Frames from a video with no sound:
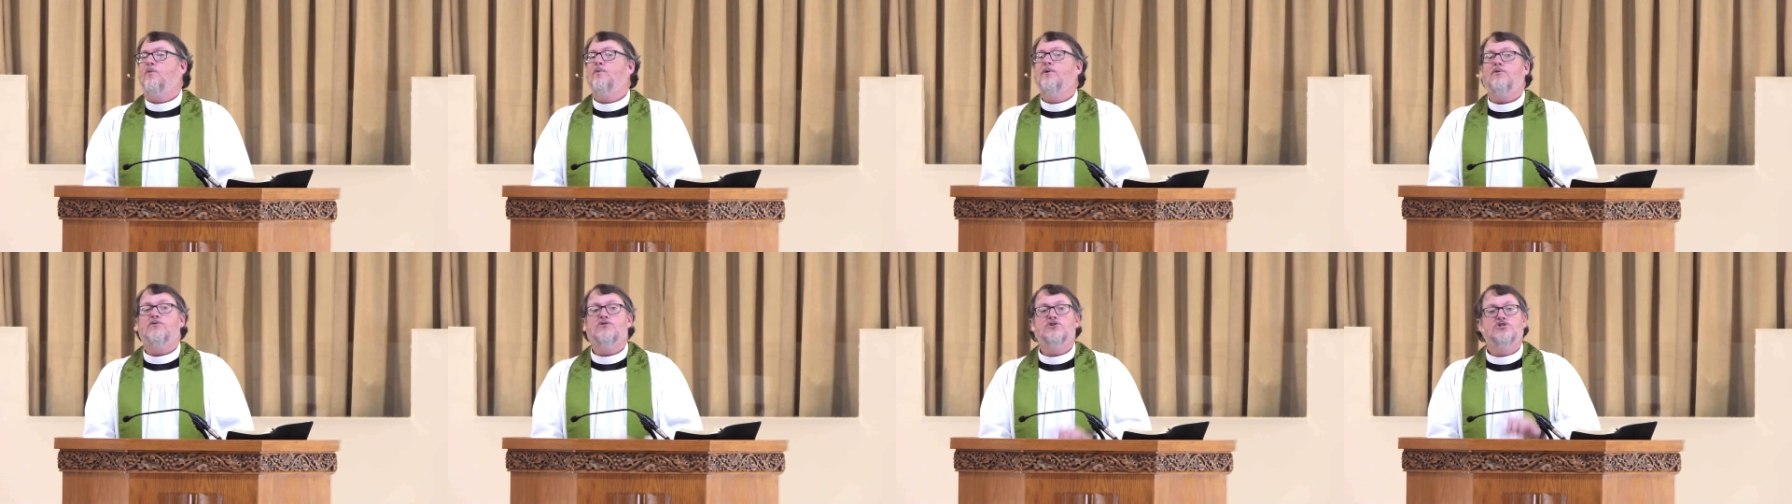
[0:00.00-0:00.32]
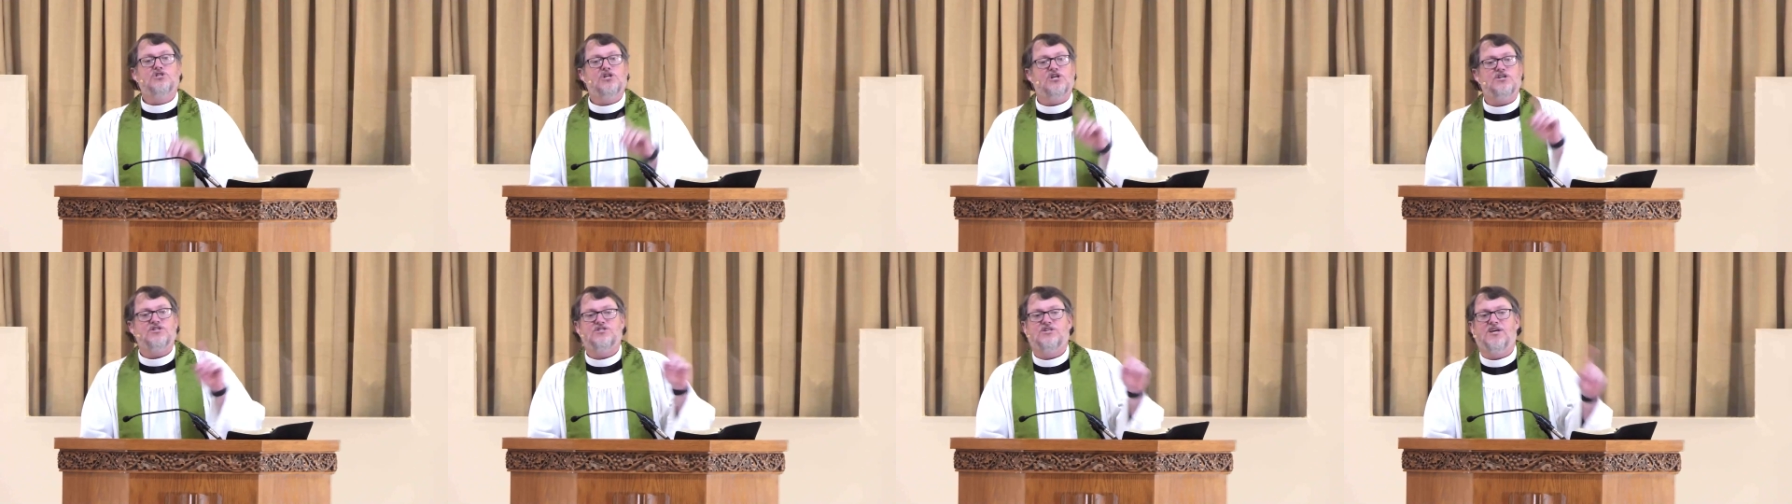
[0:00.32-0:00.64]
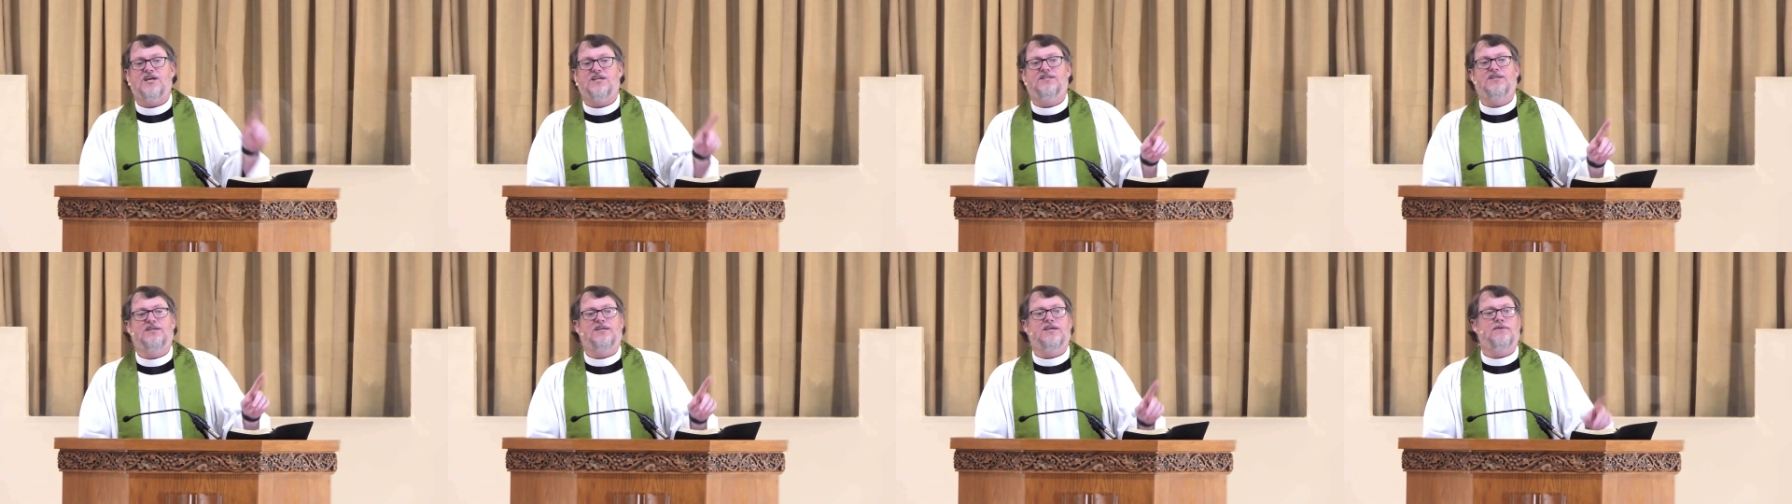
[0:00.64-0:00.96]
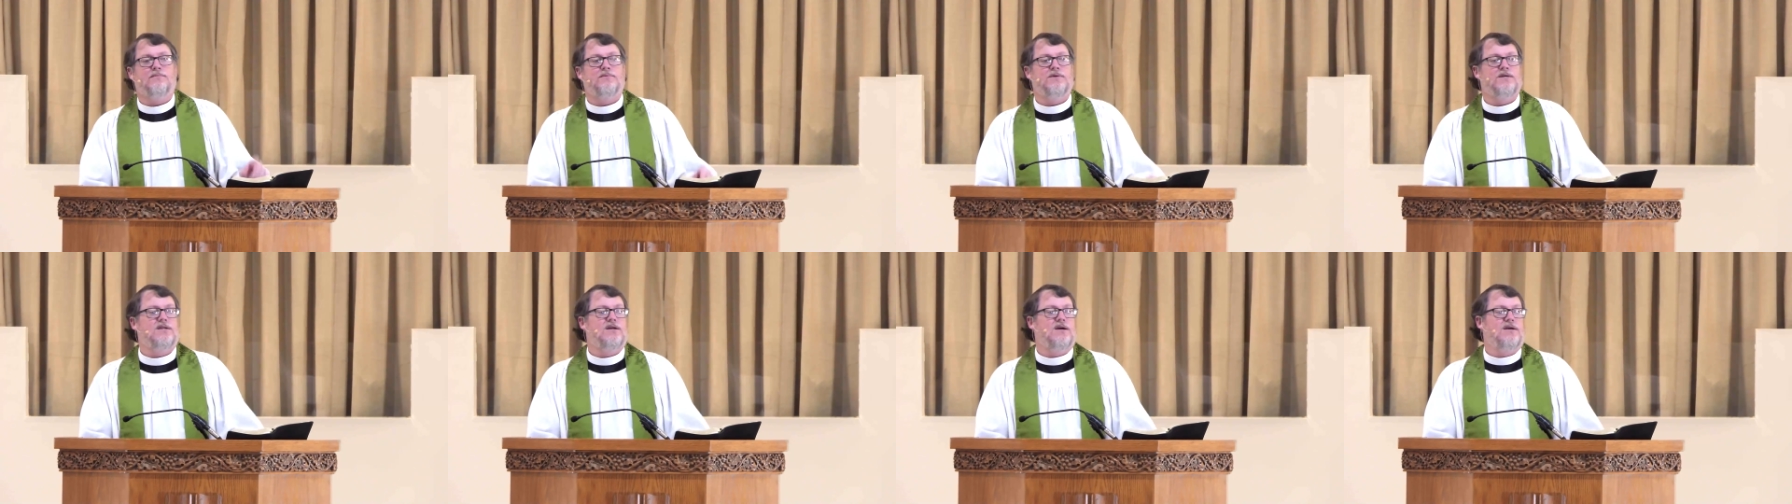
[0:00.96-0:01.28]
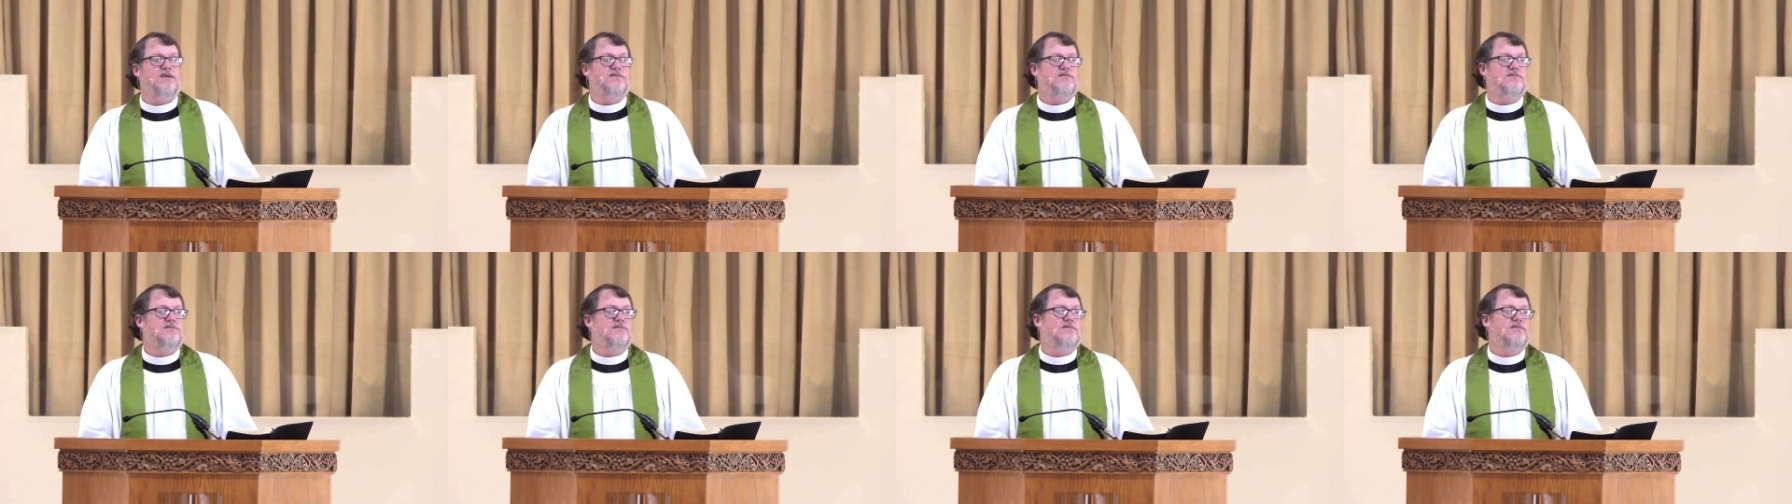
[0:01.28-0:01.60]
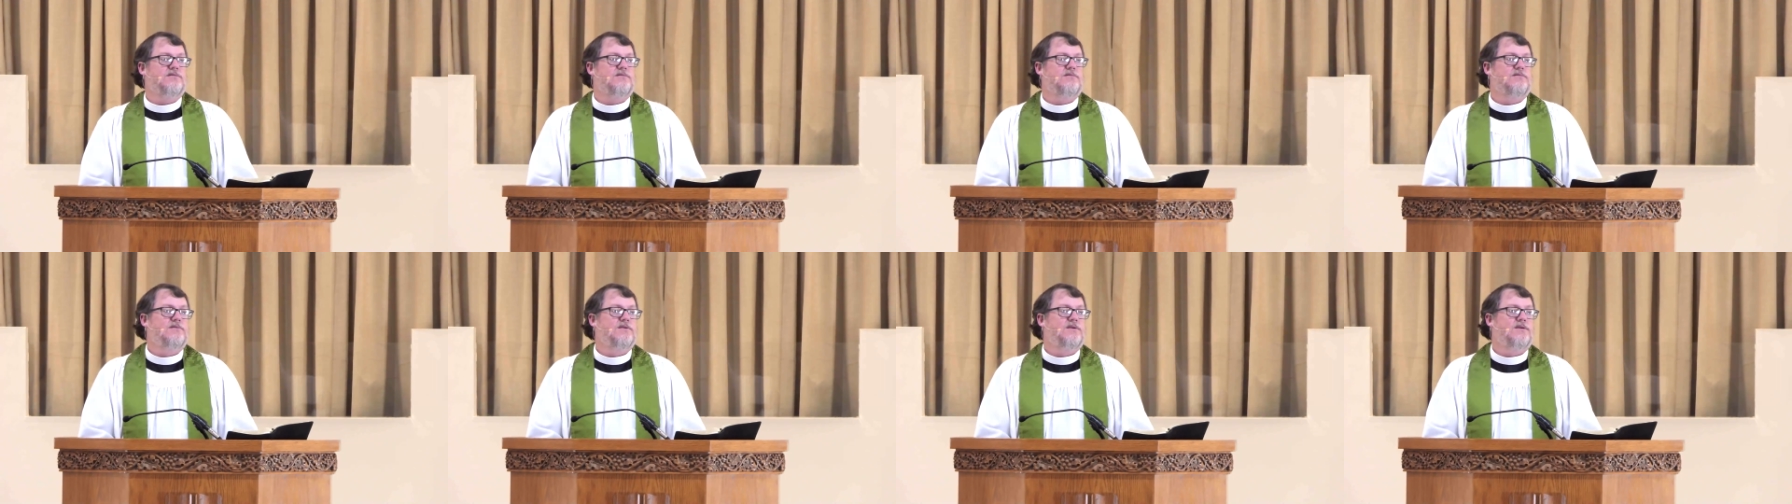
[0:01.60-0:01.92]
just like the Gibeonites,
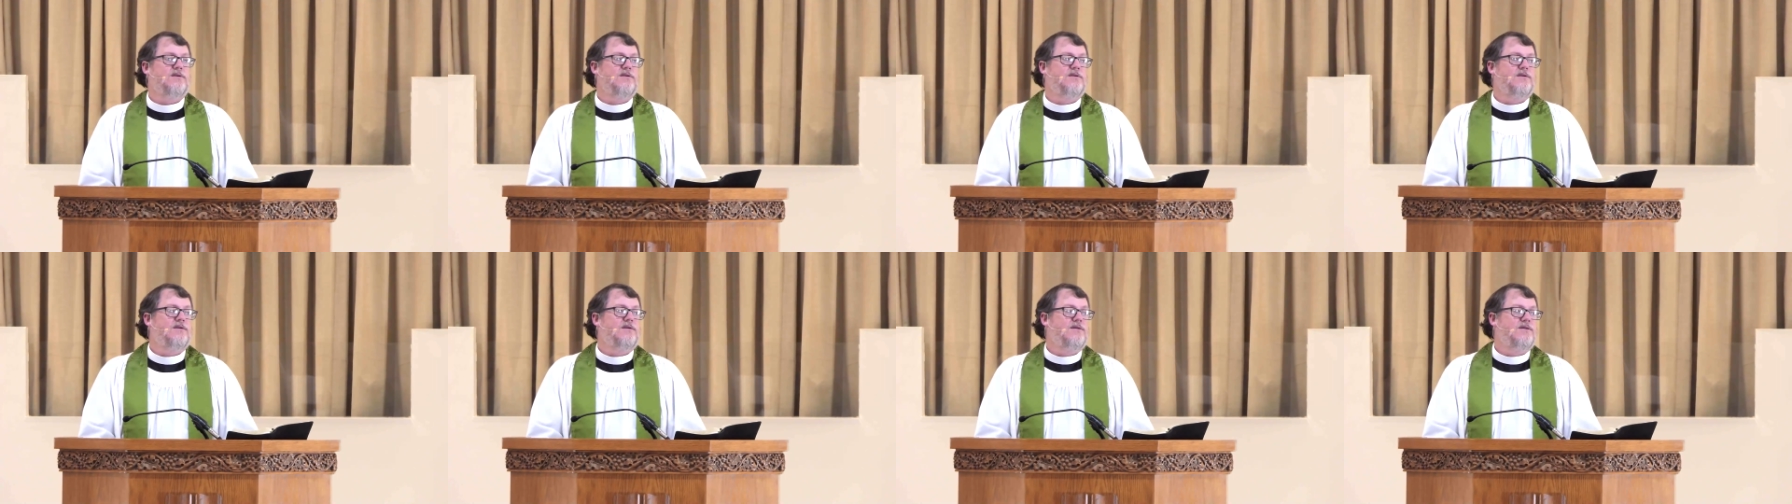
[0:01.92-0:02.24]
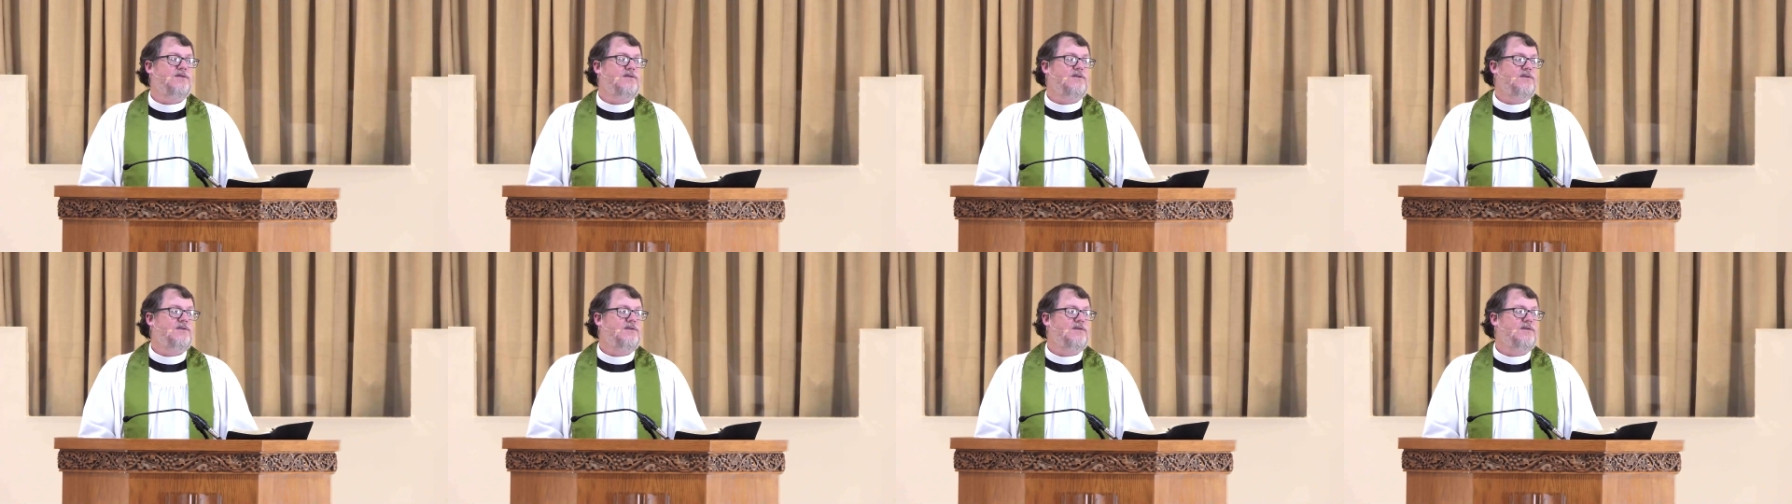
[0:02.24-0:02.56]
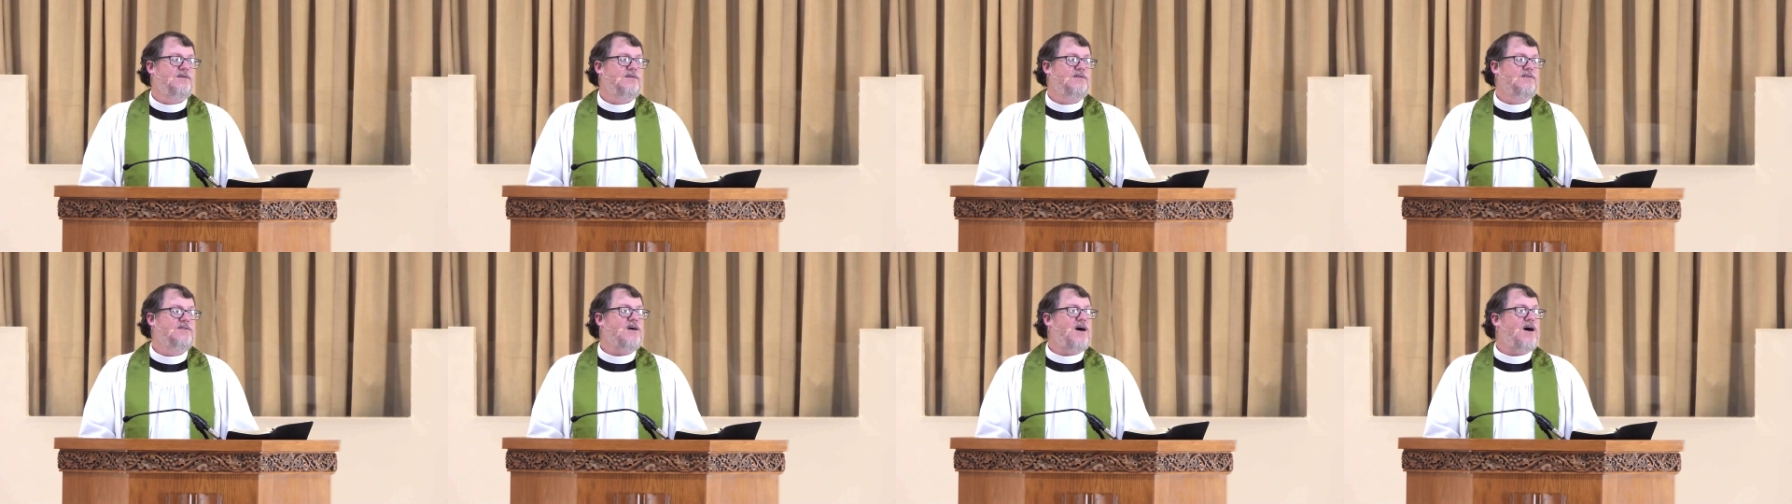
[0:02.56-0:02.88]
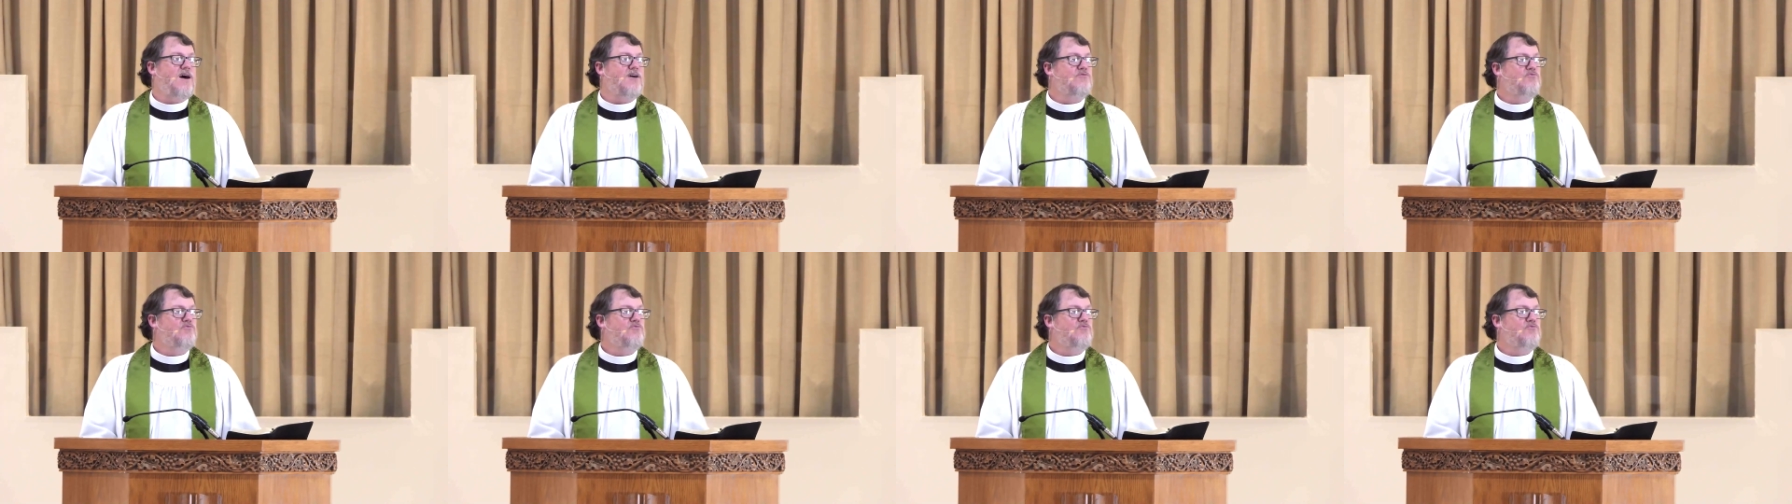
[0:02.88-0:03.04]
God